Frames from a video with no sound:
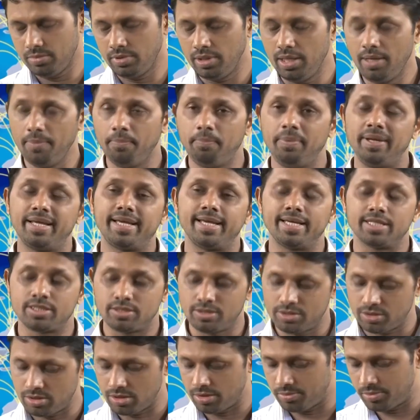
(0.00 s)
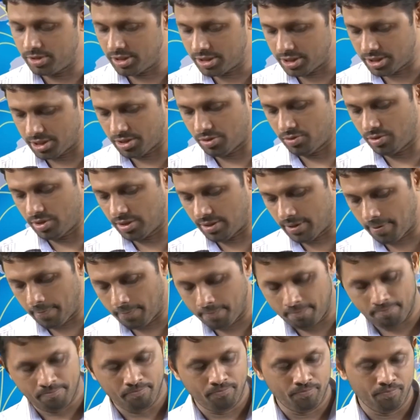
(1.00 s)
implications of this theory.
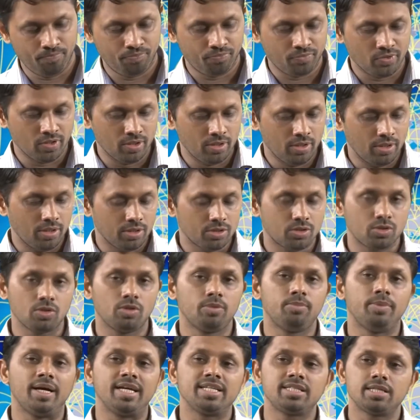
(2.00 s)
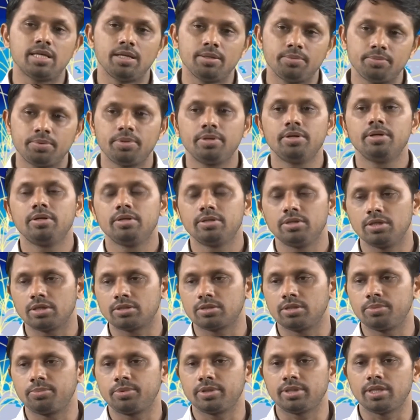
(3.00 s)
So, myself
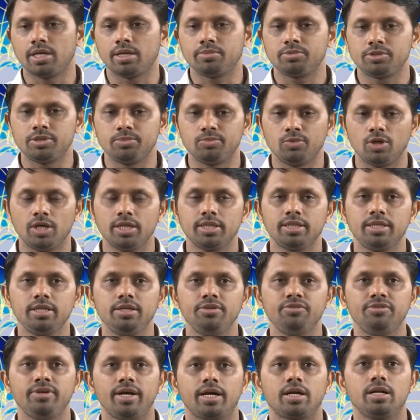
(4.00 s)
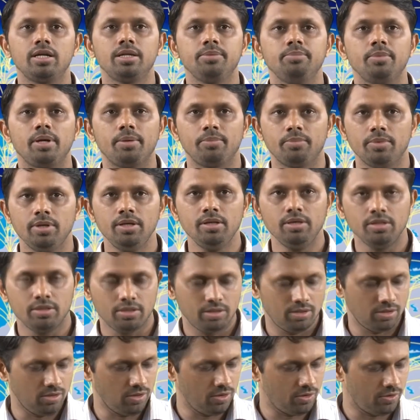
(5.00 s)
Dr. Pratap Mohanty, faculty member
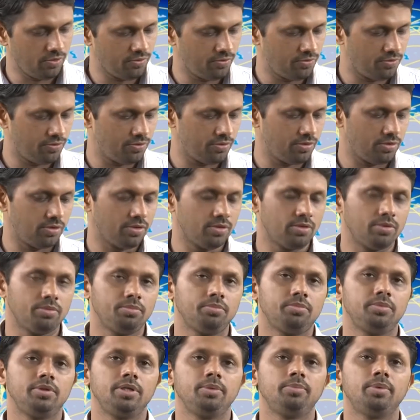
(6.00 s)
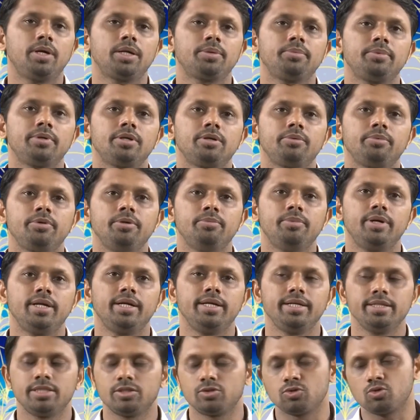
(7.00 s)
of Department of
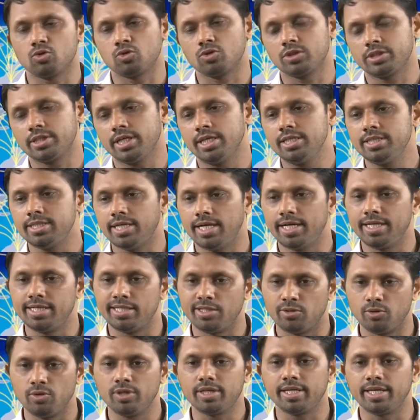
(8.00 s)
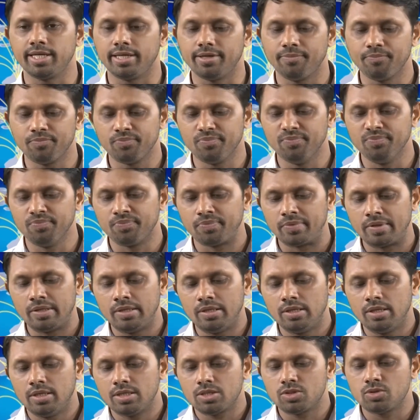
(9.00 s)
Humanities and Social Science, IIT Roorkee.
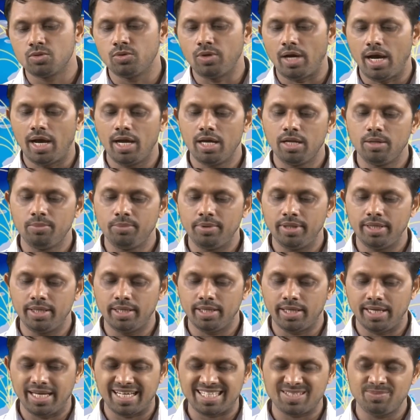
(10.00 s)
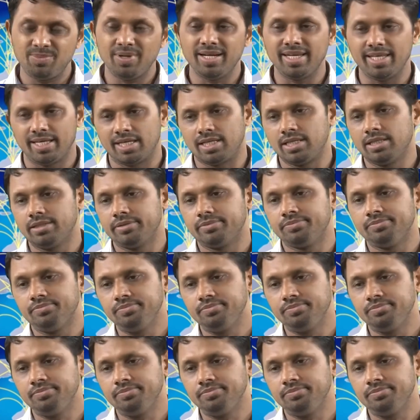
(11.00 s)
So, I will be explaining